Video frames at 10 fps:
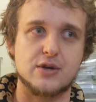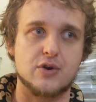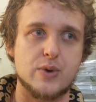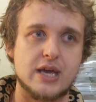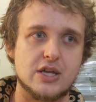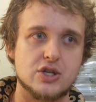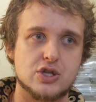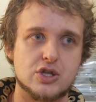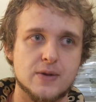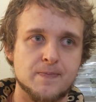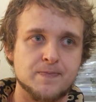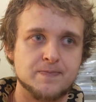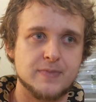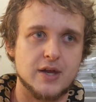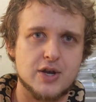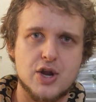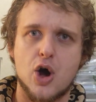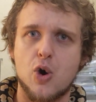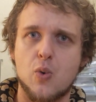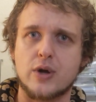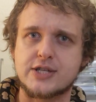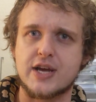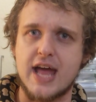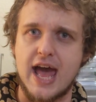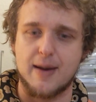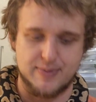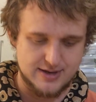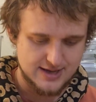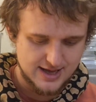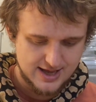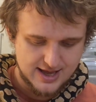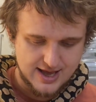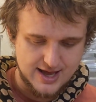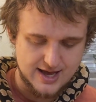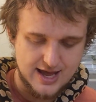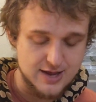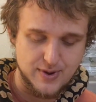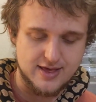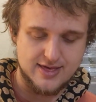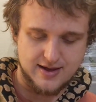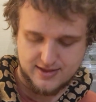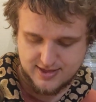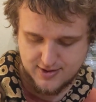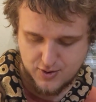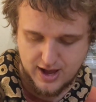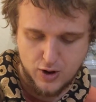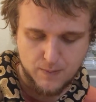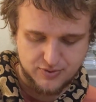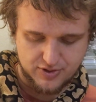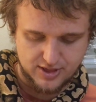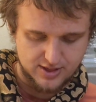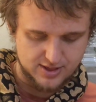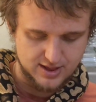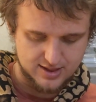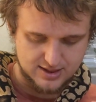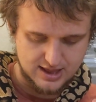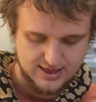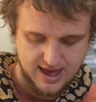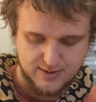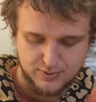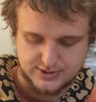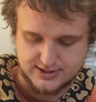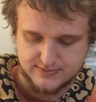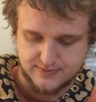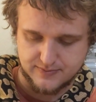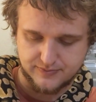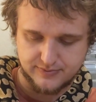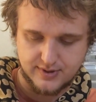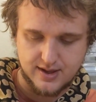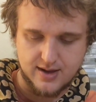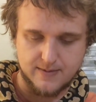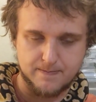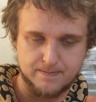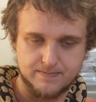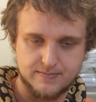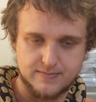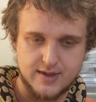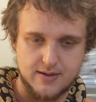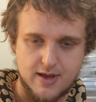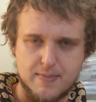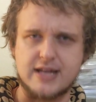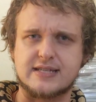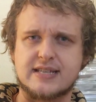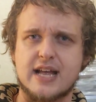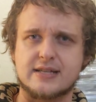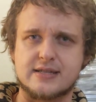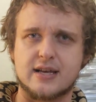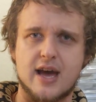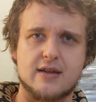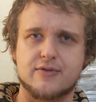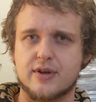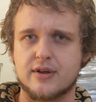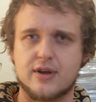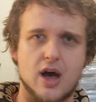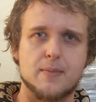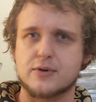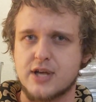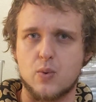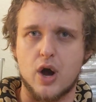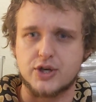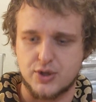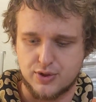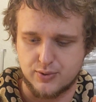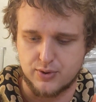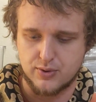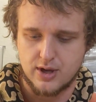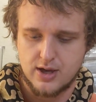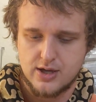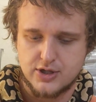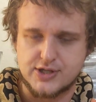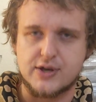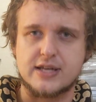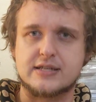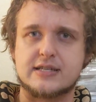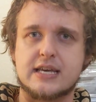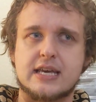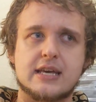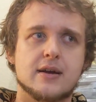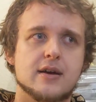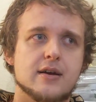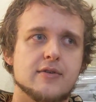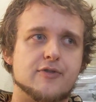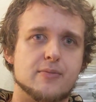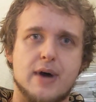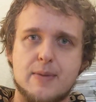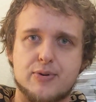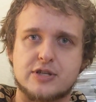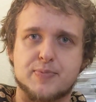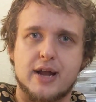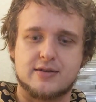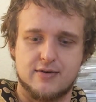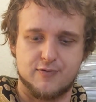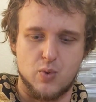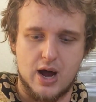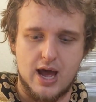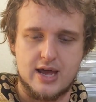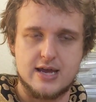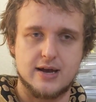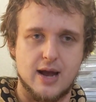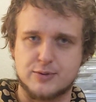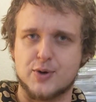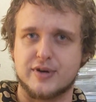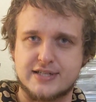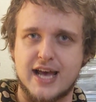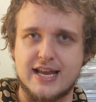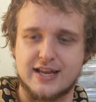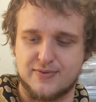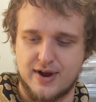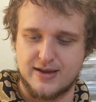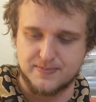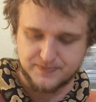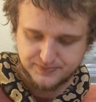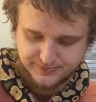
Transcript: so that we can know what's going to happen. Anyways, so I hope that these animals, that made sense, the kind of the combos I walked you through, just so you can see from my perspective why I'm so excited, right?